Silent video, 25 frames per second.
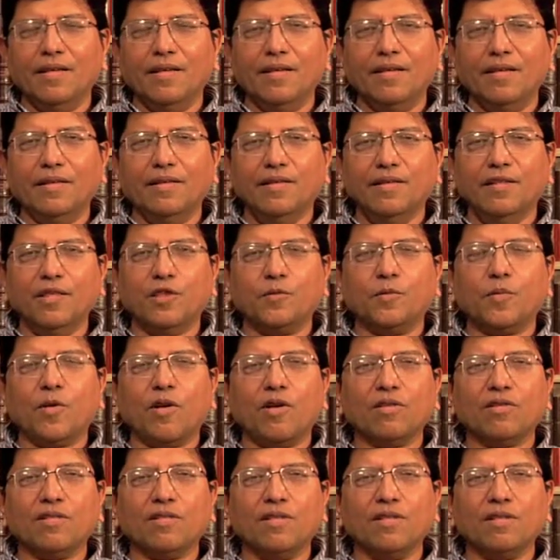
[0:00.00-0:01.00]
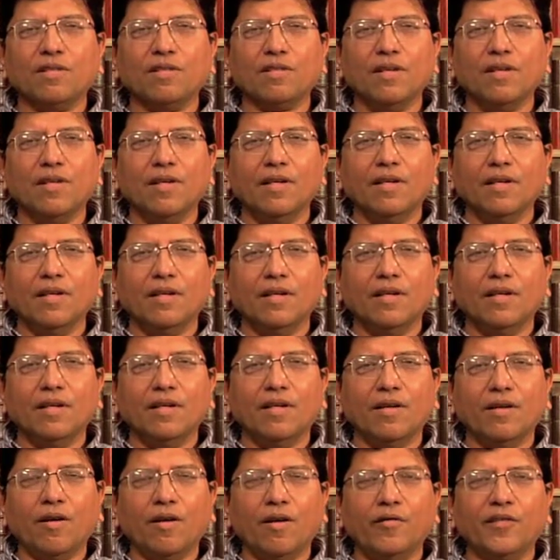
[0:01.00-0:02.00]
In this process
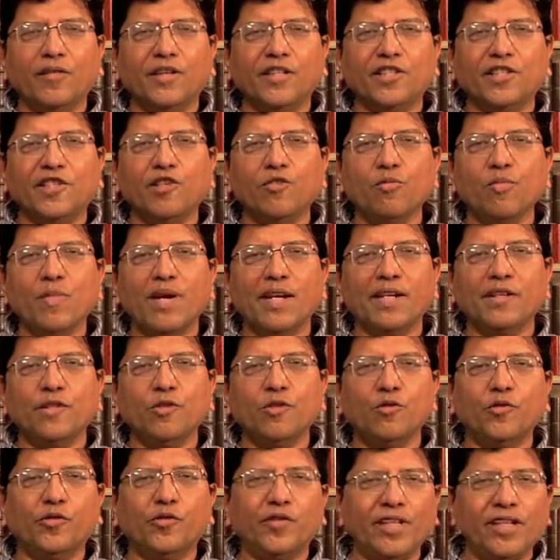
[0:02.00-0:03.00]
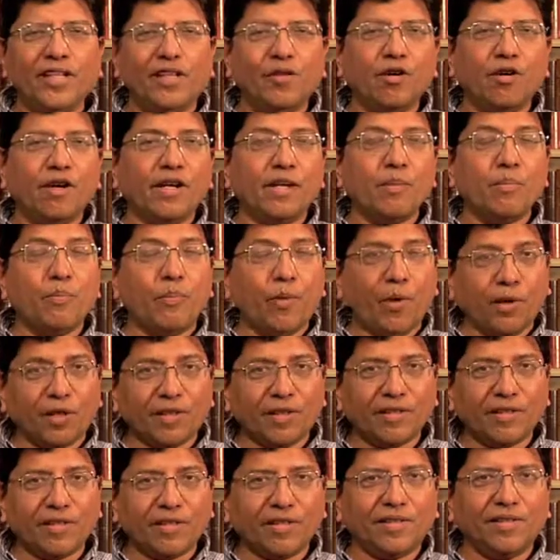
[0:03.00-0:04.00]
of achievement, you feel you are
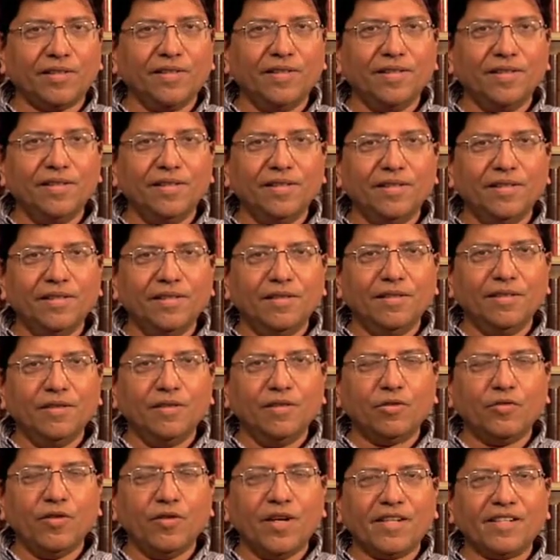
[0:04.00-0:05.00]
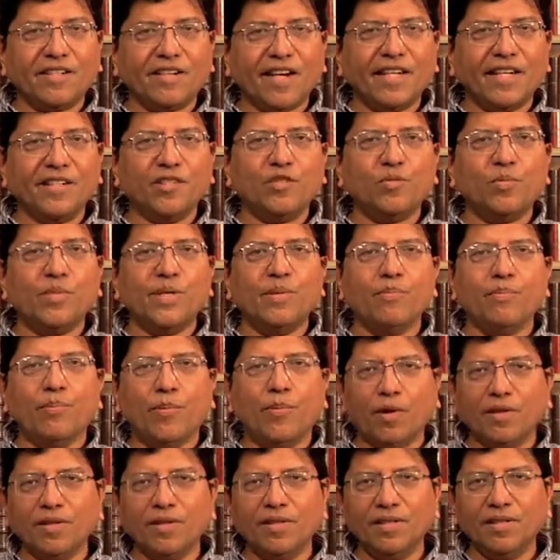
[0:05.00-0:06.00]
important. So we are trying to be
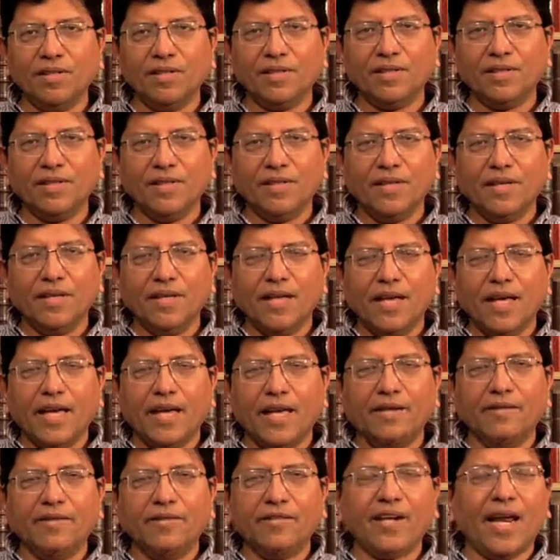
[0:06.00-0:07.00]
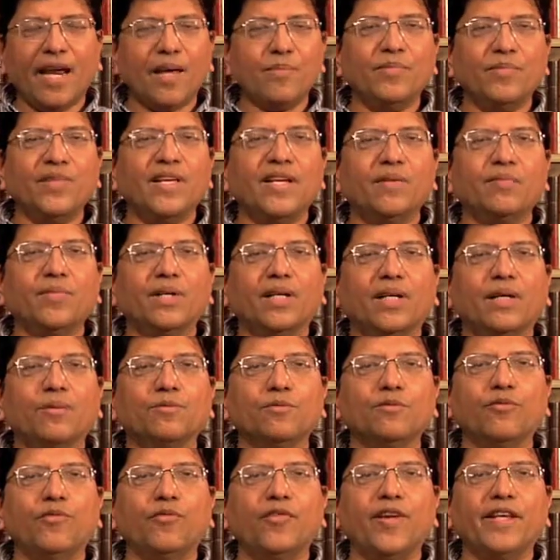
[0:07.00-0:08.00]
important, and time then
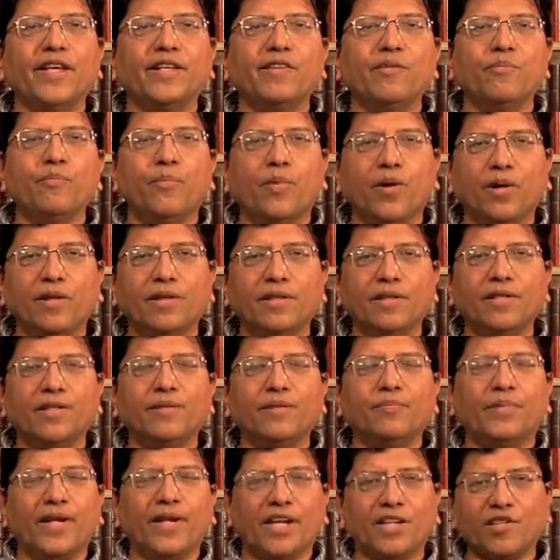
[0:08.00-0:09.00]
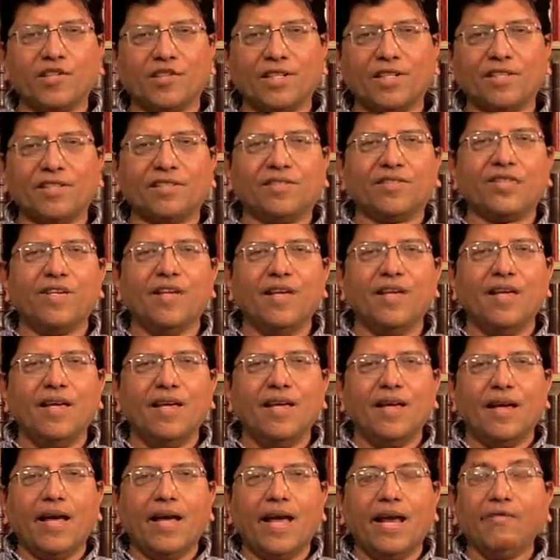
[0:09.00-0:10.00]
becomes very important, precious,
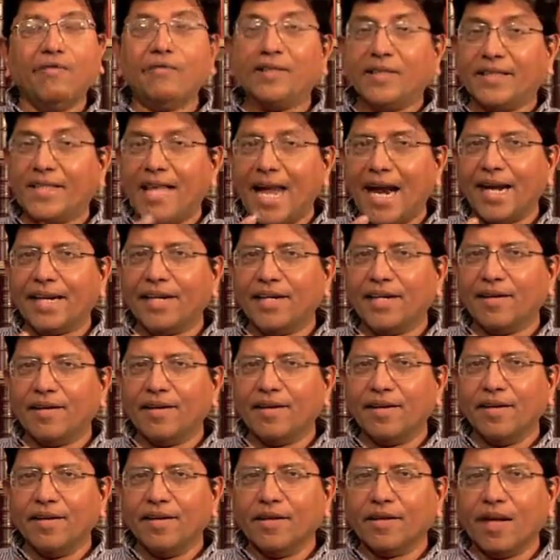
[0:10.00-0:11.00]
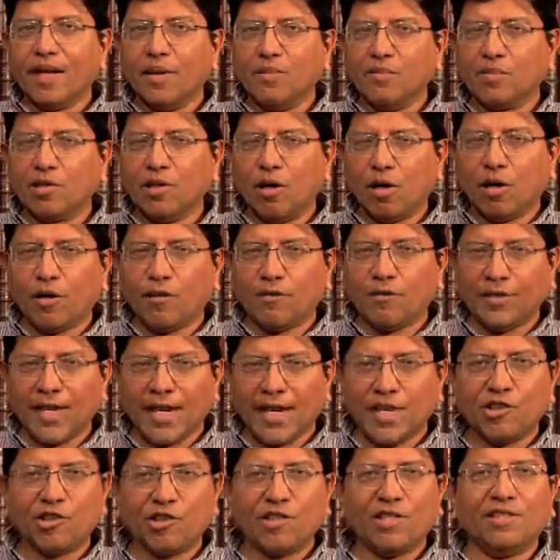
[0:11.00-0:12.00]
and with that comes a lot of
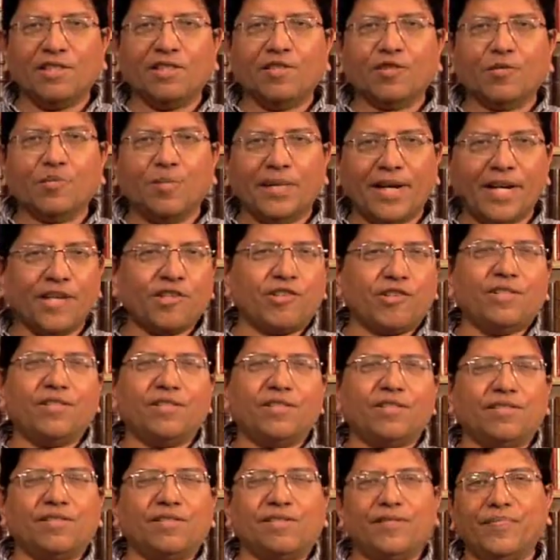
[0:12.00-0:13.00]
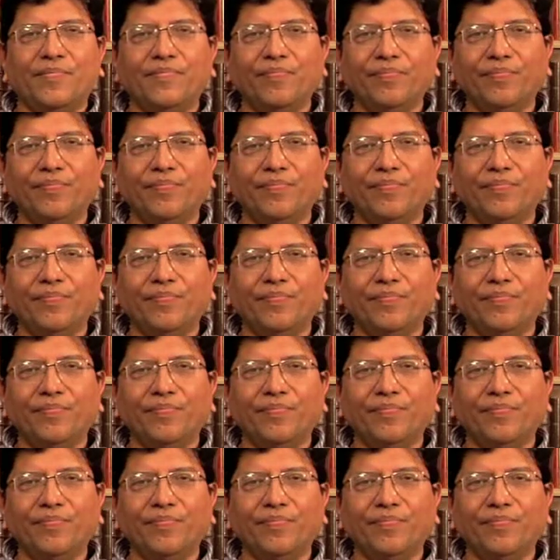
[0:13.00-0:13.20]
tensions, pressures.